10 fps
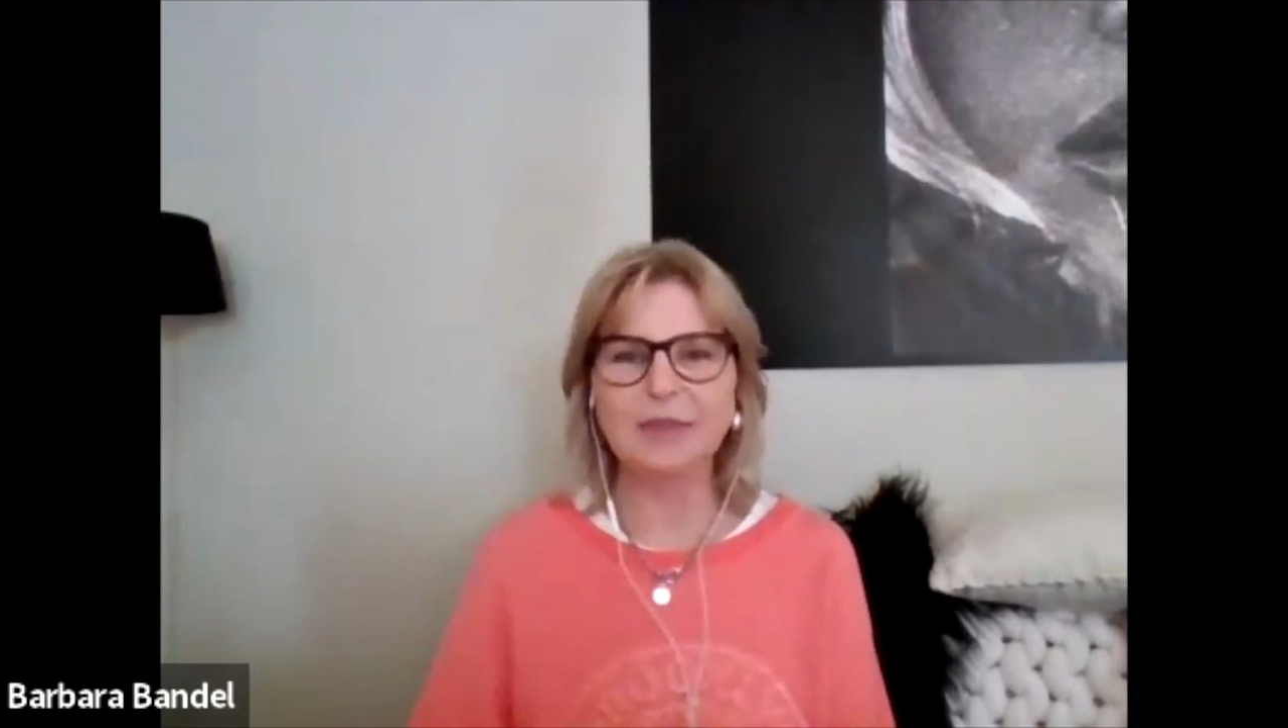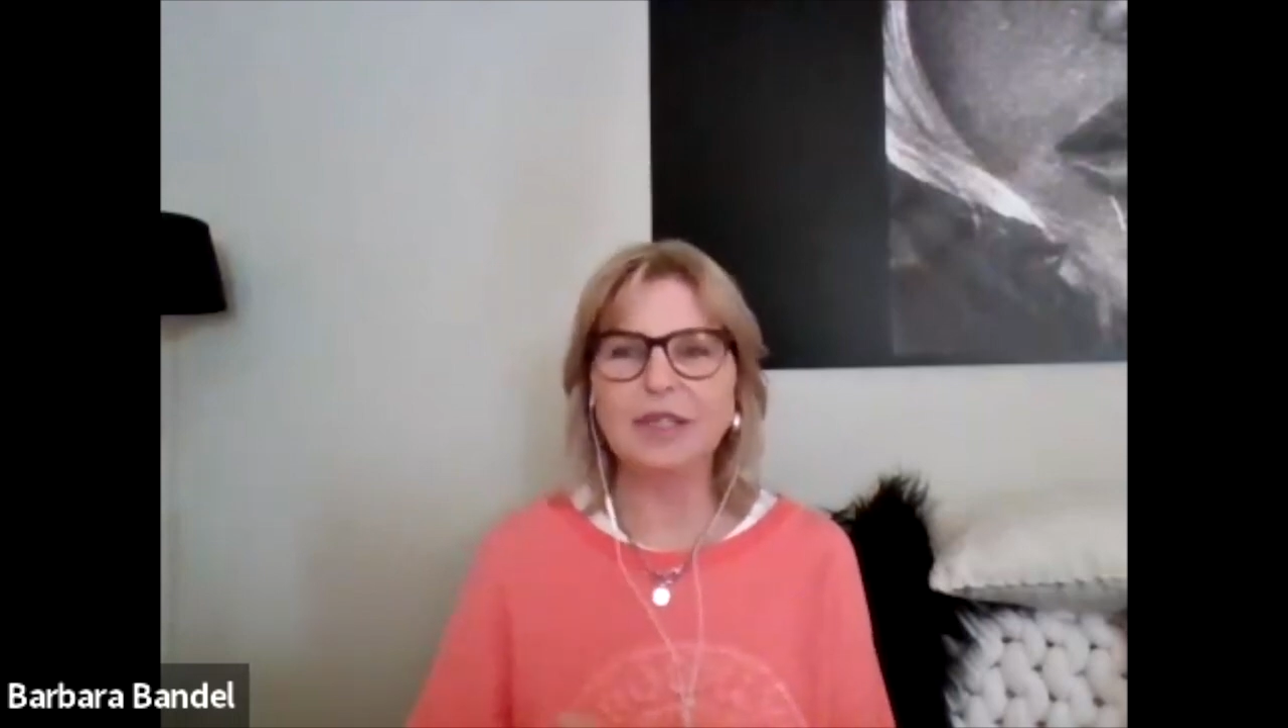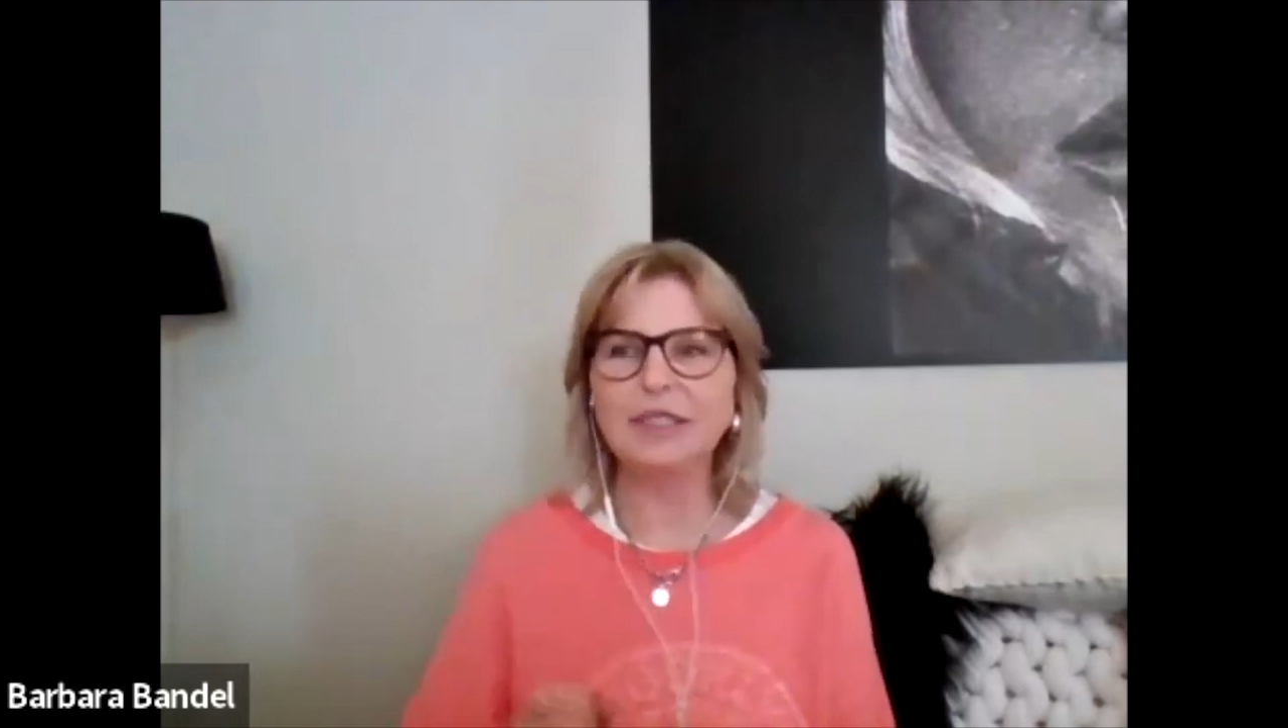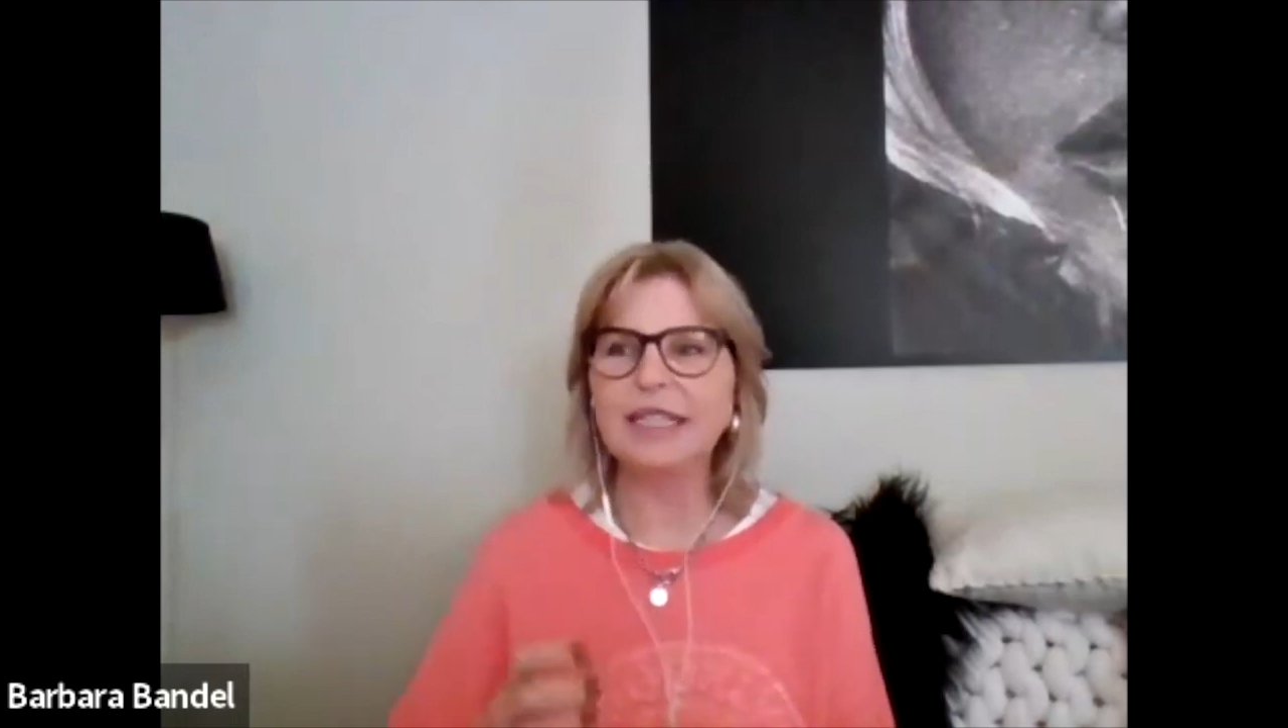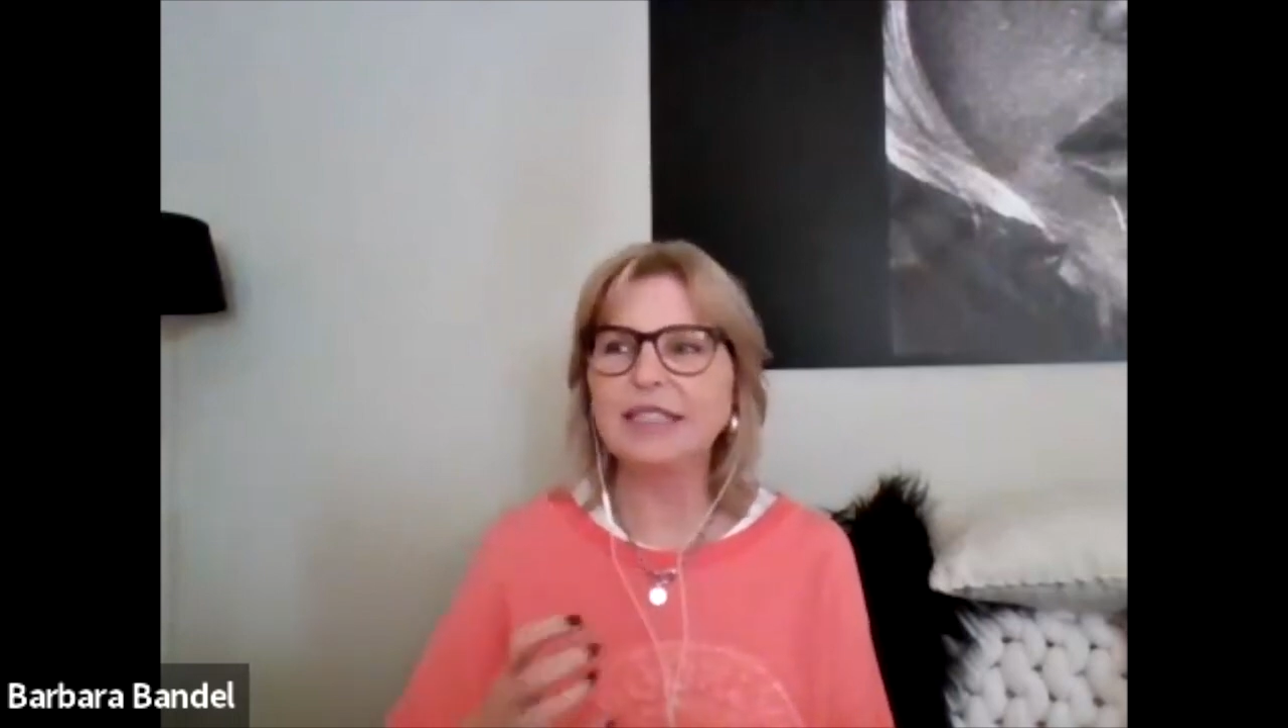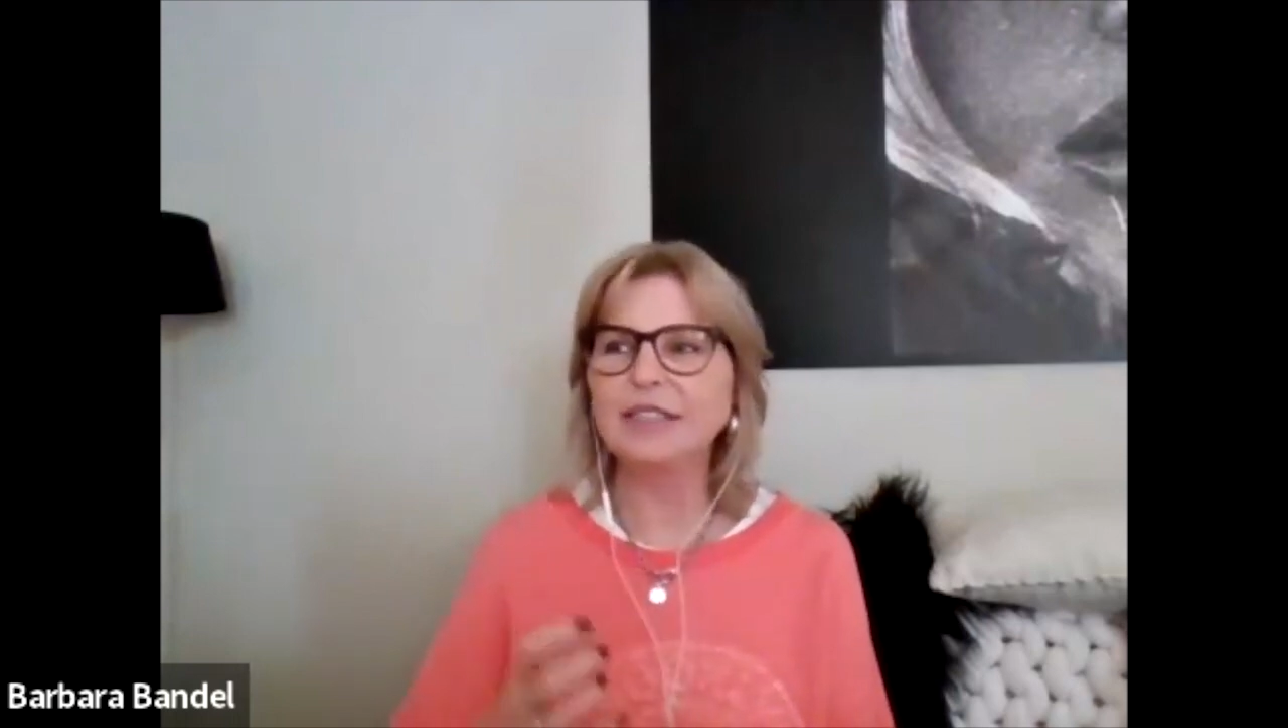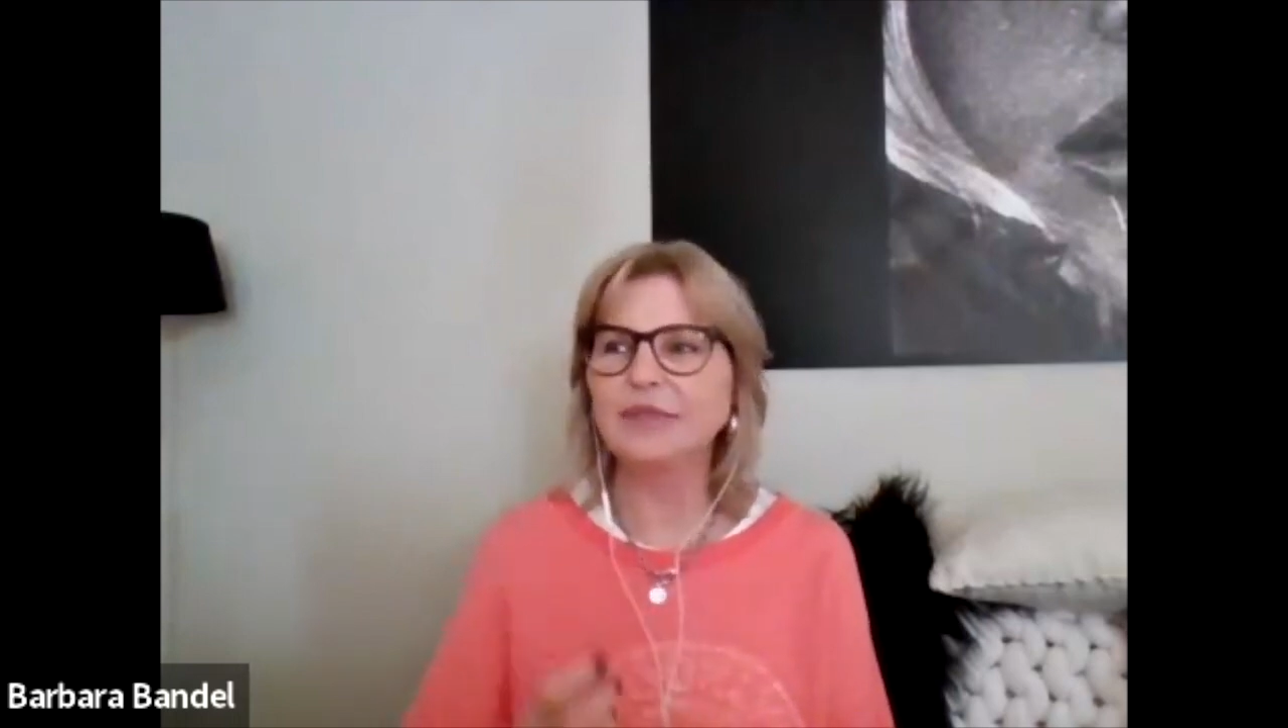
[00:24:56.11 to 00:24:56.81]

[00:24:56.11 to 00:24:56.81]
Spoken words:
because it